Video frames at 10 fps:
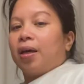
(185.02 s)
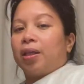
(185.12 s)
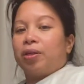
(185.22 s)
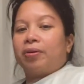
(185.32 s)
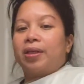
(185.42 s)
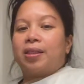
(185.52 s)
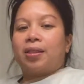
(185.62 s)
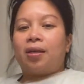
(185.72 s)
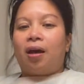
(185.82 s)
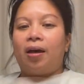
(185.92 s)
There is
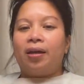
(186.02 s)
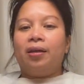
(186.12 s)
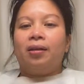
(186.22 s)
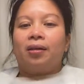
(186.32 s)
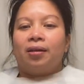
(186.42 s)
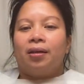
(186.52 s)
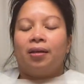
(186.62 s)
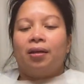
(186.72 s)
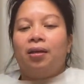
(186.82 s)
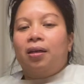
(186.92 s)
a tie
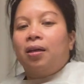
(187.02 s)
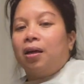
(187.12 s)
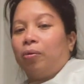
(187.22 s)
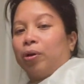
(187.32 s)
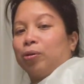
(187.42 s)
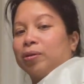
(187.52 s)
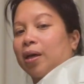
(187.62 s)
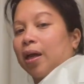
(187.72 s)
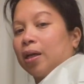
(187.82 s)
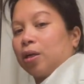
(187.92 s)
where you
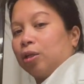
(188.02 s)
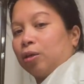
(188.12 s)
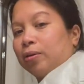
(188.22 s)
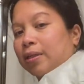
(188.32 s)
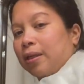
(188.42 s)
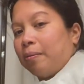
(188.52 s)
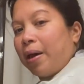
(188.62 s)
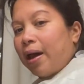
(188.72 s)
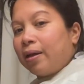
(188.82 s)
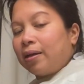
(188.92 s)
tie it closed in the
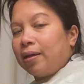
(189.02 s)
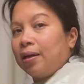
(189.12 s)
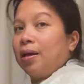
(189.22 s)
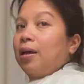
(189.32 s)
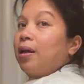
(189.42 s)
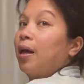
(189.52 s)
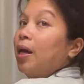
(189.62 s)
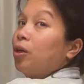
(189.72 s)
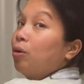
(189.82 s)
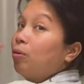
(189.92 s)
back.
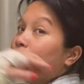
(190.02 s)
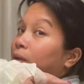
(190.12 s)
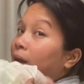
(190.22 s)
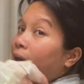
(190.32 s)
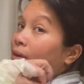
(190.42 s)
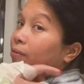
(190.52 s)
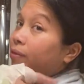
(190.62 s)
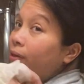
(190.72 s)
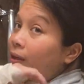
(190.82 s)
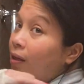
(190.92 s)
And you also have...
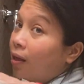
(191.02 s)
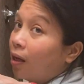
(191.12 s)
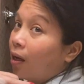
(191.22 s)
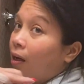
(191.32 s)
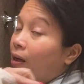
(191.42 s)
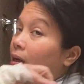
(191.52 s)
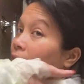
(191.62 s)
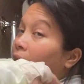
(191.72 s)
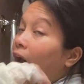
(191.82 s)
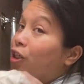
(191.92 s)

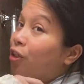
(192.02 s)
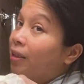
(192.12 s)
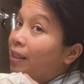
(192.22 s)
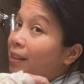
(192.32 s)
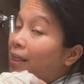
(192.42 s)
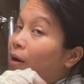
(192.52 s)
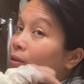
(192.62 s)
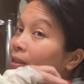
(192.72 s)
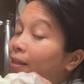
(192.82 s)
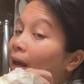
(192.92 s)
Actually, this gown
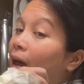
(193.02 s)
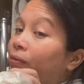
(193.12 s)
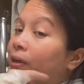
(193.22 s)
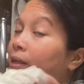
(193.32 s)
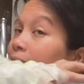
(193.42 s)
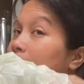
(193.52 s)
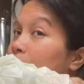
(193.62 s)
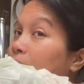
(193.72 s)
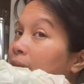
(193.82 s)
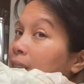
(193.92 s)
doesn't have it because it's
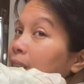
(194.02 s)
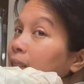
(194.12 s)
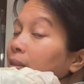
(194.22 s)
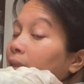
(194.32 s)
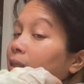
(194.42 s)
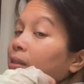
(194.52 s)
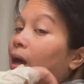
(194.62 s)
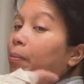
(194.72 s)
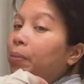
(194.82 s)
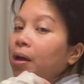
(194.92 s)
already sealed on the
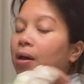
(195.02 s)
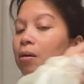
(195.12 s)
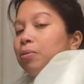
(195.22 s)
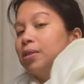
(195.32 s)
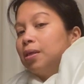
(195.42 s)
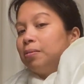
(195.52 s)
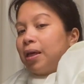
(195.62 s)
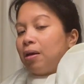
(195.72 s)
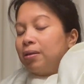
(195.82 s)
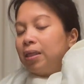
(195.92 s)
top, but some
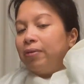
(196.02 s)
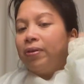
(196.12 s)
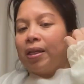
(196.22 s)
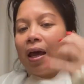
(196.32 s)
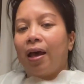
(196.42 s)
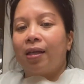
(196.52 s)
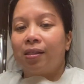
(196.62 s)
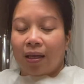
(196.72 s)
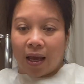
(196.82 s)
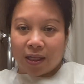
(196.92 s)
gown even has
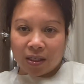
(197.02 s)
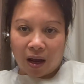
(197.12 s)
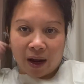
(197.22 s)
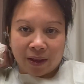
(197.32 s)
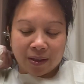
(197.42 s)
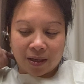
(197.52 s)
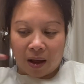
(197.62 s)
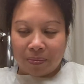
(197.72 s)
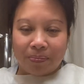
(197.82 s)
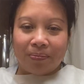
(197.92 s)
a tie on the top.